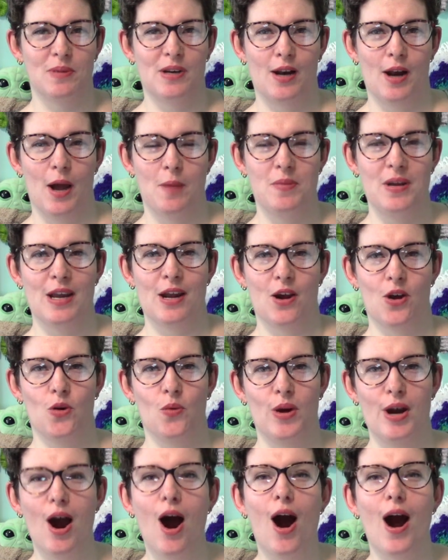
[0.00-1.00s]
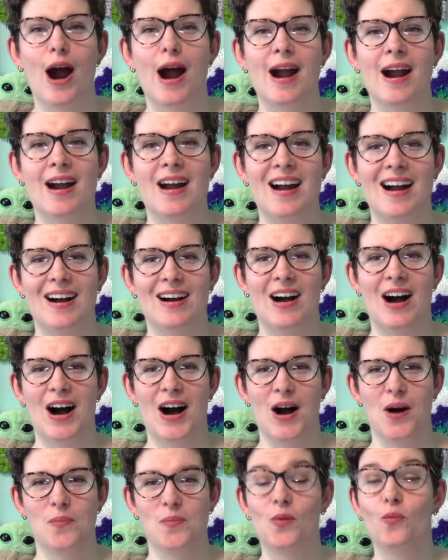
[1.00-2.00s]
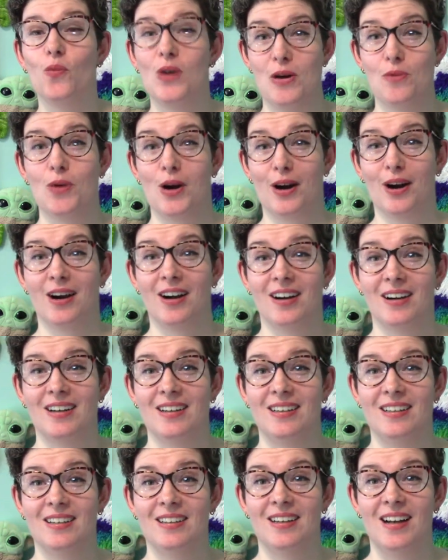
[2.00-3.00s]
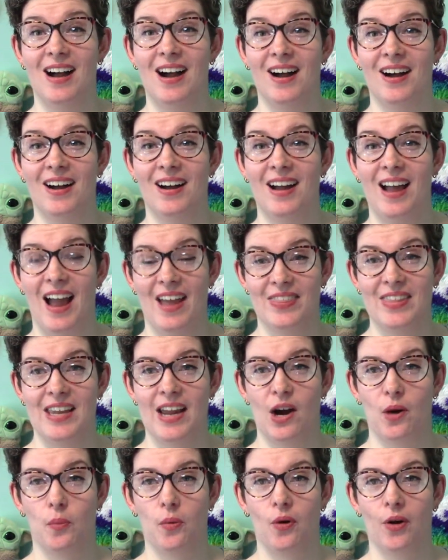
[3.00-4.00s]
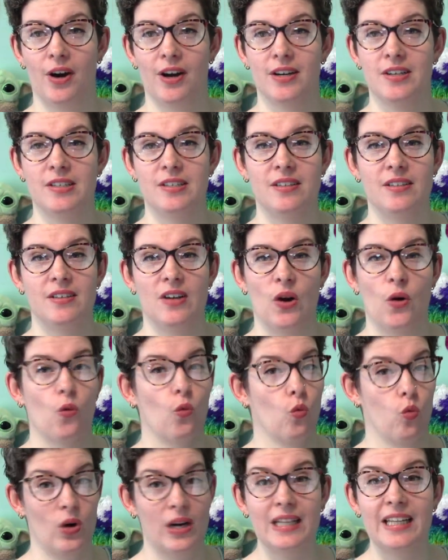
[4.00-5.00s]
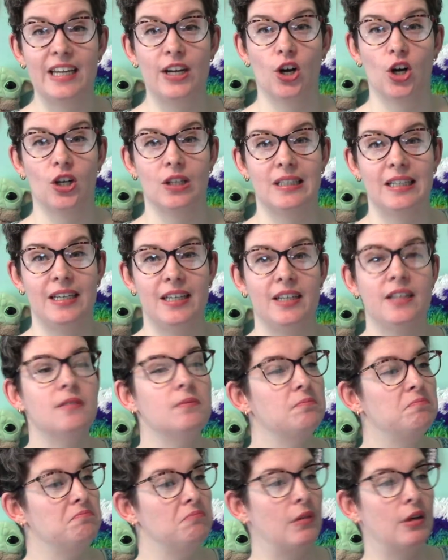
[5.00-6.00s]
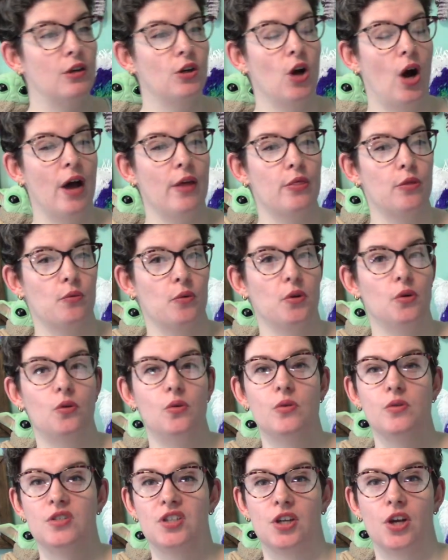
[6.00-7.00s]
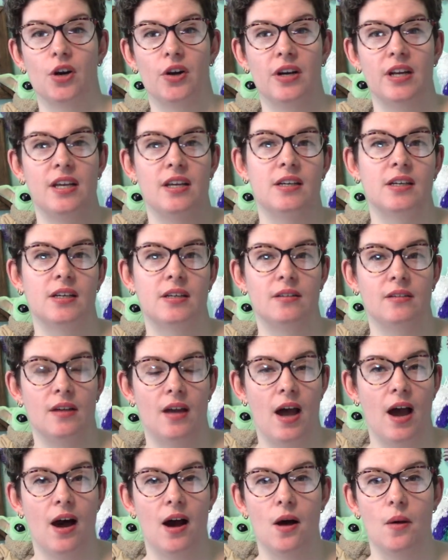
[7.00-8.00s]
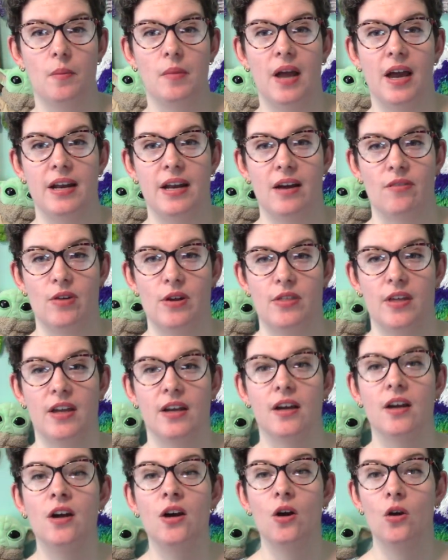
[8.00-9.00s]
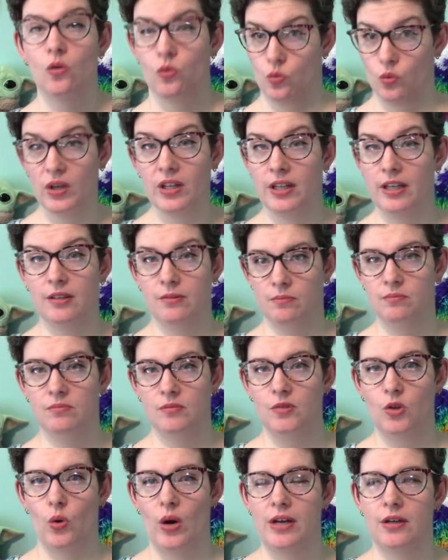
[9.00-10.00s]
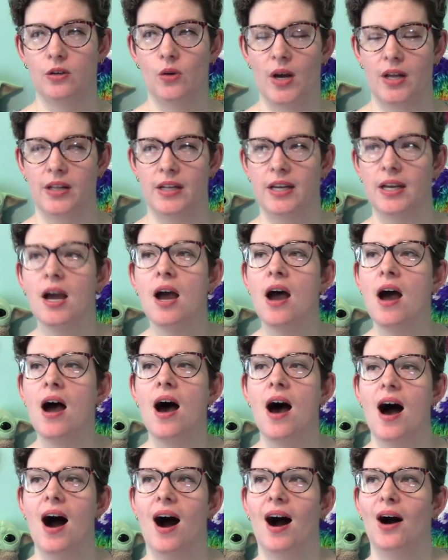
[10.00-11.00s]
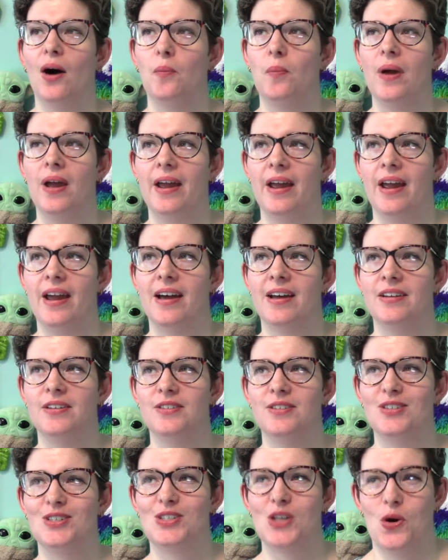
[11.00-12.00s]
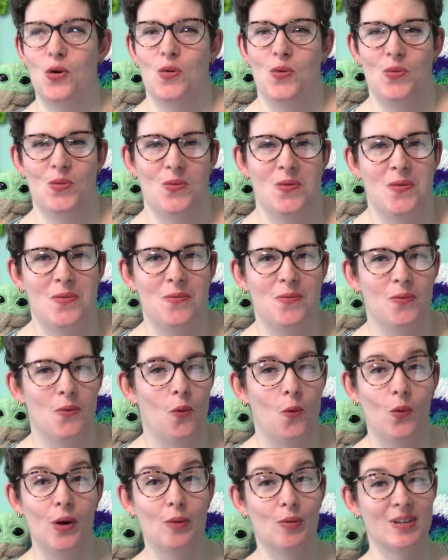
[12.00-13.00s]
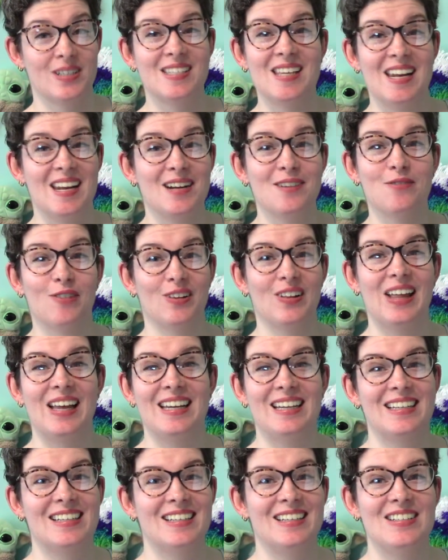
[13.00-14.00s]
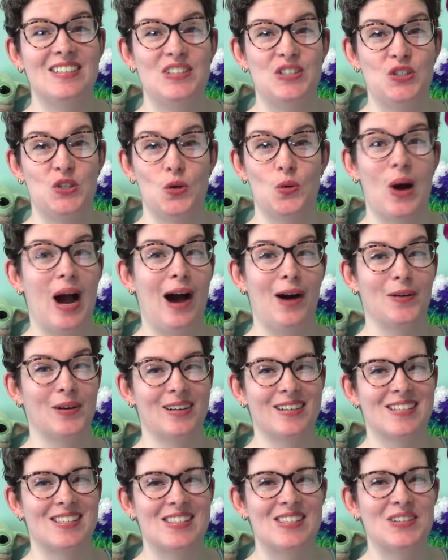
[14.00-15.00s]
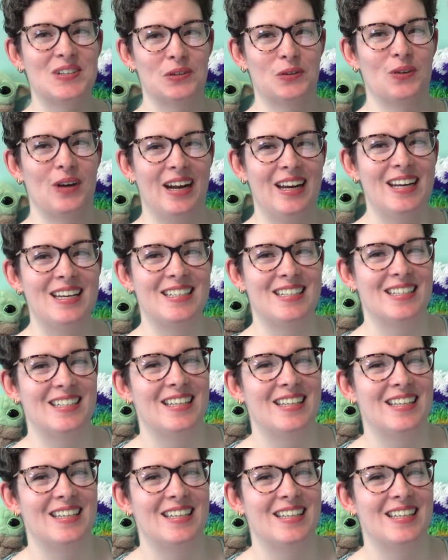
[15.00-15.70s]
and I, being who we are, we were at the airport really early, got through security and everything really quite quickly. And so we were sitting for like 2 hours, right?